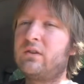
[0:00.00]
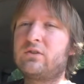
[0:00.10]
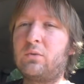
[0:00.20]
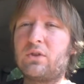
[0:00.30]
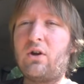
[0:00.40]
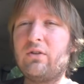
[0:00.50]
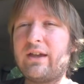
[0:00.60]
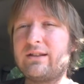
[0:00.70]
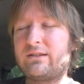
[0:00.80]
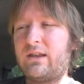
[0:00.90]
So with all
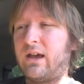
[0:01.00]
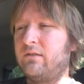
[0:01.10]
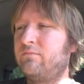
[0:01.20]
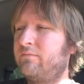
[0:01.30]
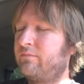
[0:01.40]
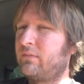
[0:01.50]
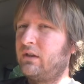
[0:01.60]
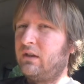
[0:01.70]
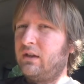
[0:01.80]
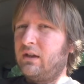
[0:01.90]
that said,
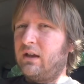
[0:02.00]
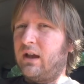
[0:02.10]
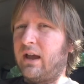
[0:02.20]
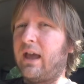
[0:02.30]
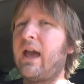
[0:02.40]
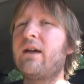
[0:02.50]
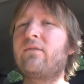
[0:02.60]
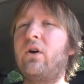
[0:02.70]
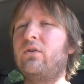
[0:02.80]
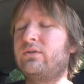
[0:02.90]
I
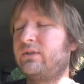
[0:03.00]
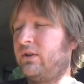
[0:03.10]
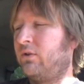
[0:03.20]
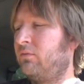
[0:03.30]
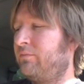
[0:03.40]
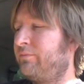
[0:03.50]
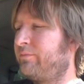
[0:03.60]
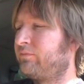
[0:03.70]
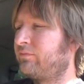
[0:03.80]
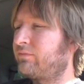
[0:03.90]
have also
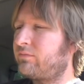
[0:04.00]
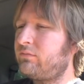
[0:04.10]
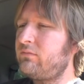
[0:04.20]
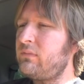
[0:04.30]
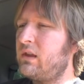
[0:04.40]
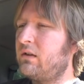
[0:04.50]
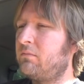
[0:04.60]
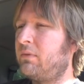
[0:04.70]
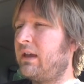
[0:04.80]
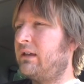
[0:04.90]

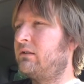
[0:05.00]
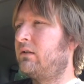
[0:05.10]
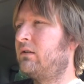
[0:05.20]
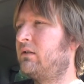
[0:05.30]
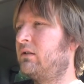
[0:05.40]
been